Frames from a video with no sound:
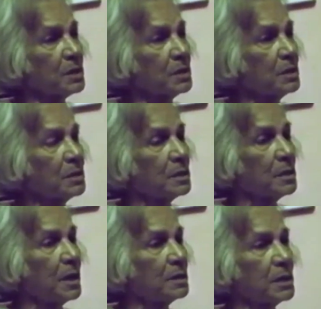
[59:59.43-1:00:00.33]
to that,
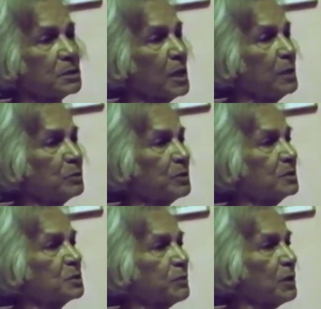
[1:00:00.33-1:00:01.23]
and they tell
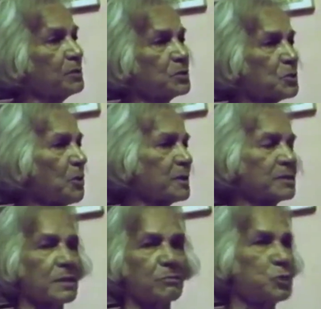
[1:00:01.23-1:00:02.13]
you that this fellow is
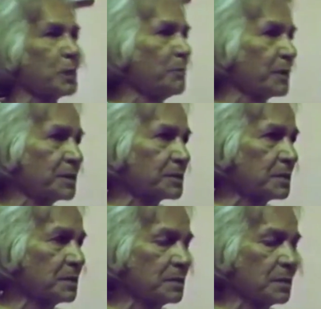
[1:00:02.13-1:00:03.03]
talking some
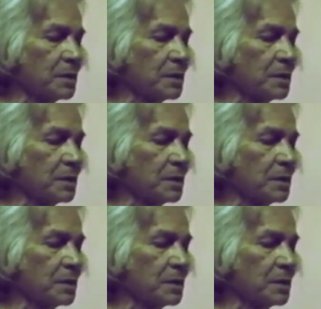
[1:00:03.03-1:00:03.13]
gibberish.